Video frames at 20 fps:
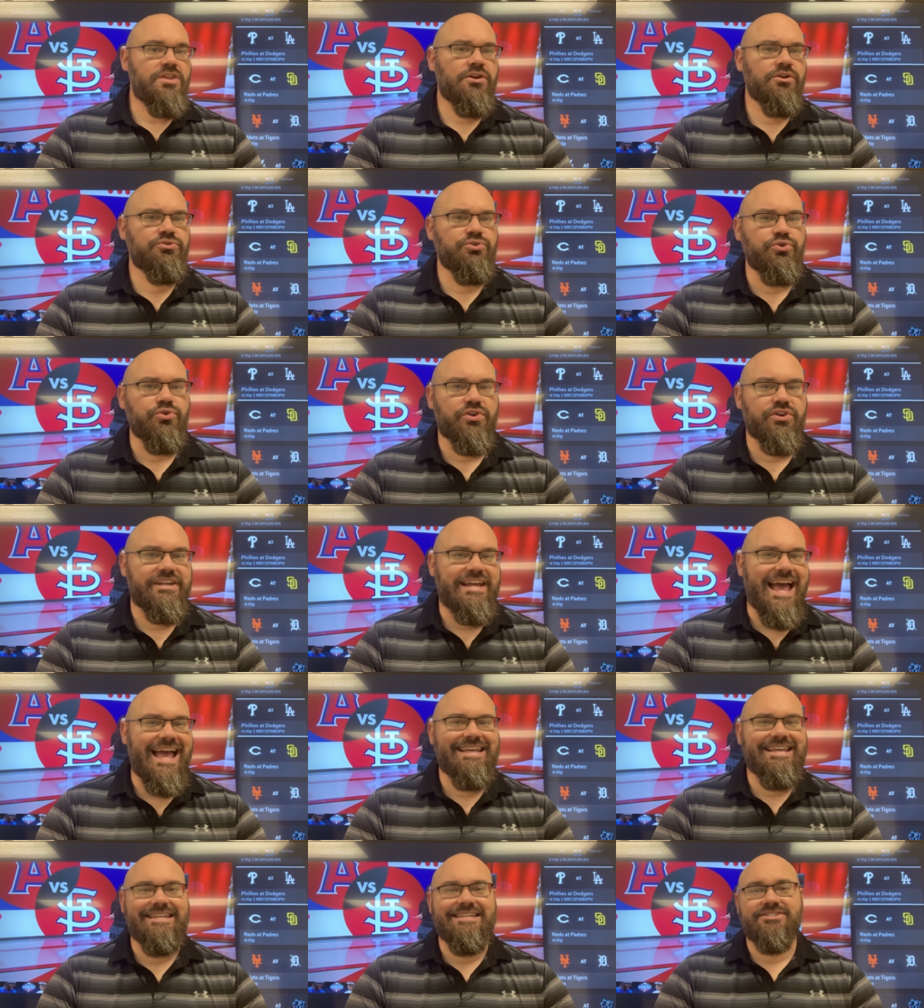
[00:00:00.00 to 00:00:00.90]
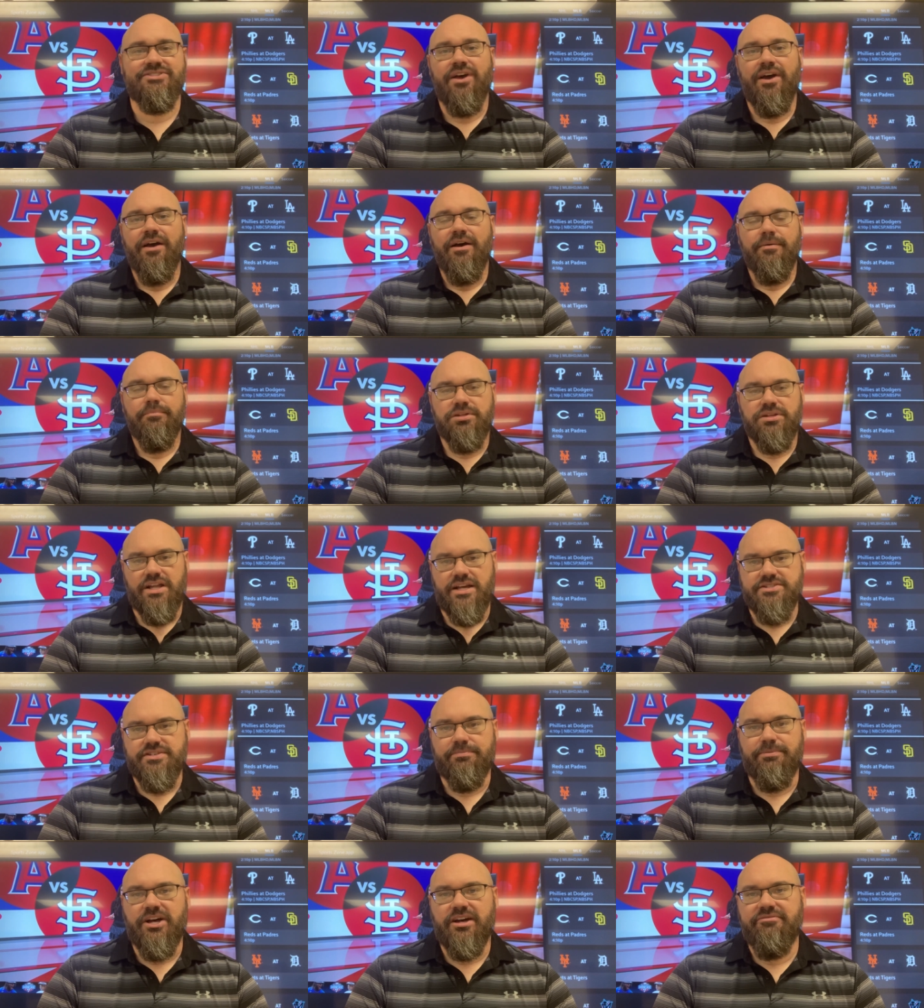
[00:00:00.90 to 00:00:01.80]
New York Yankees
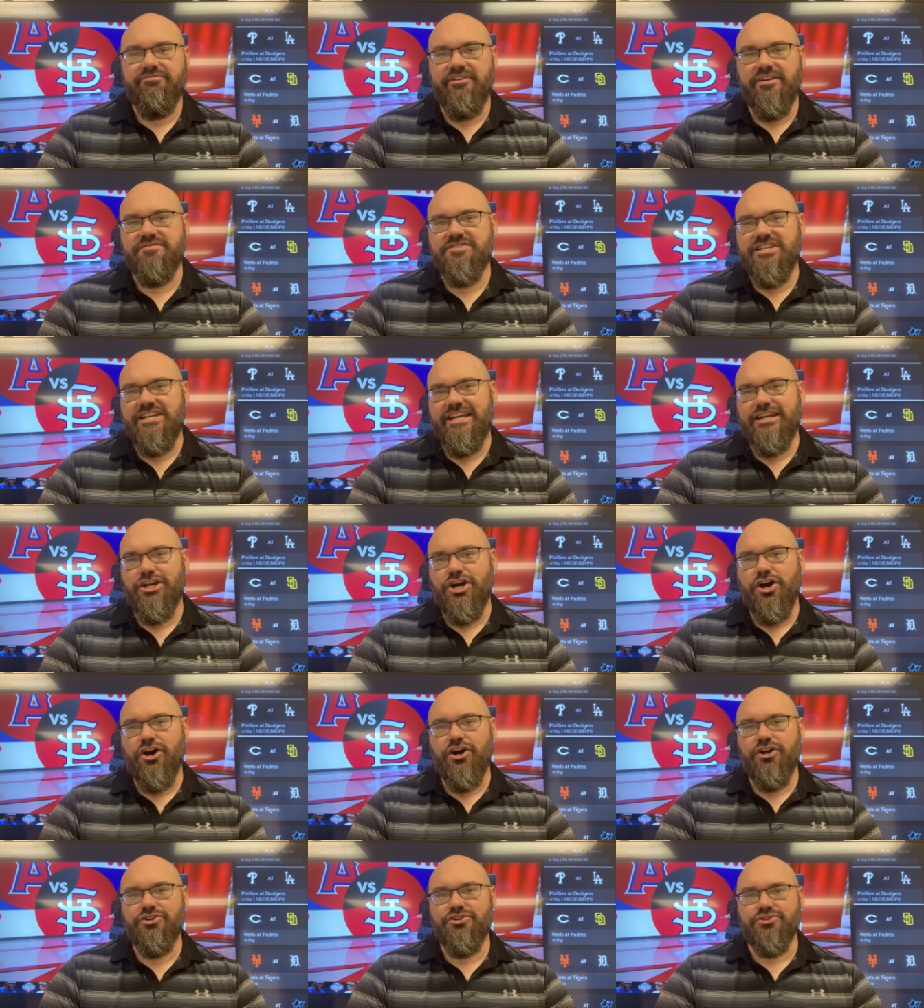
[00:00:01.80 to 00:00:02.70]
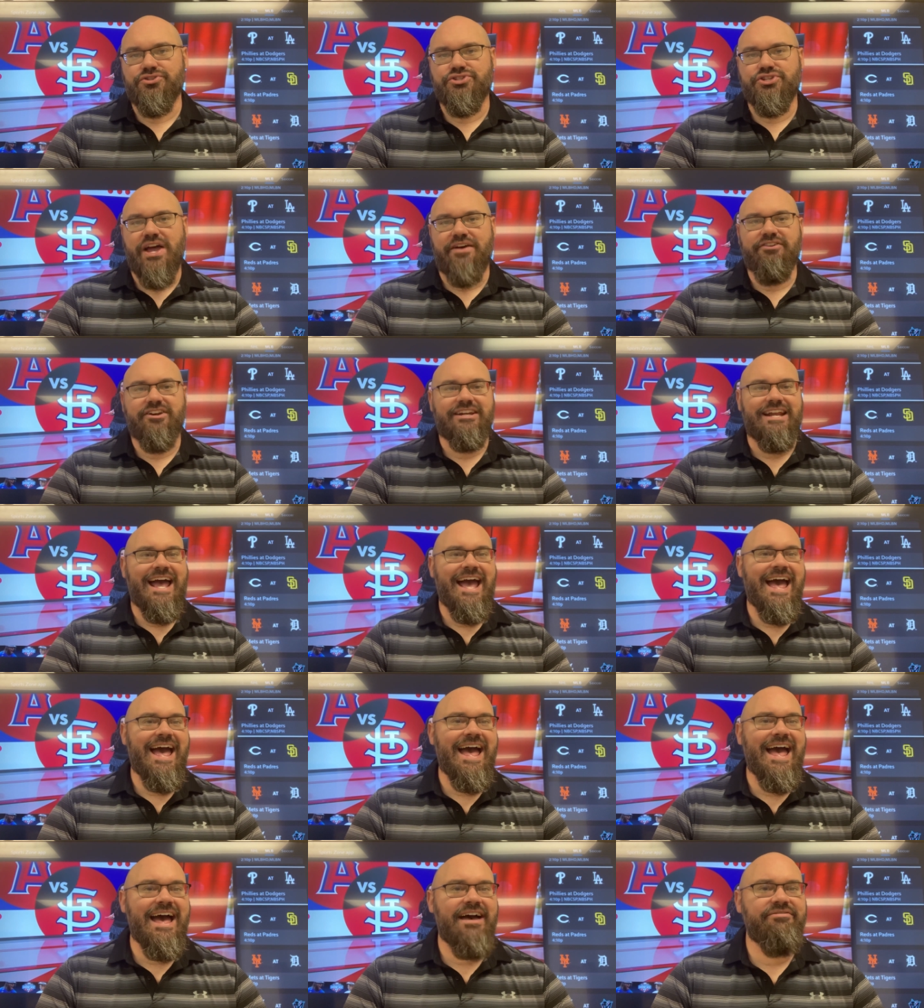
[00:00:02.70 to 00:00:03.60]
plus a buck 15 under seven and a
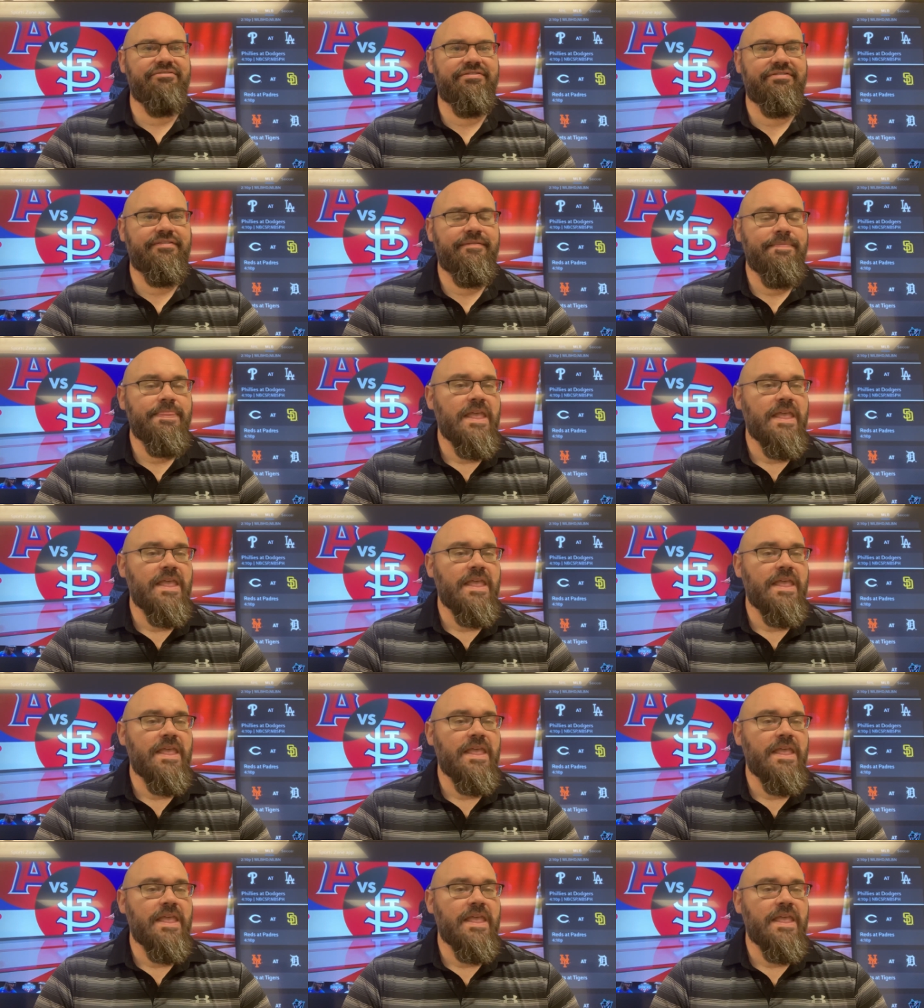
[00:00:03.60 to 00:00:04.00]
half.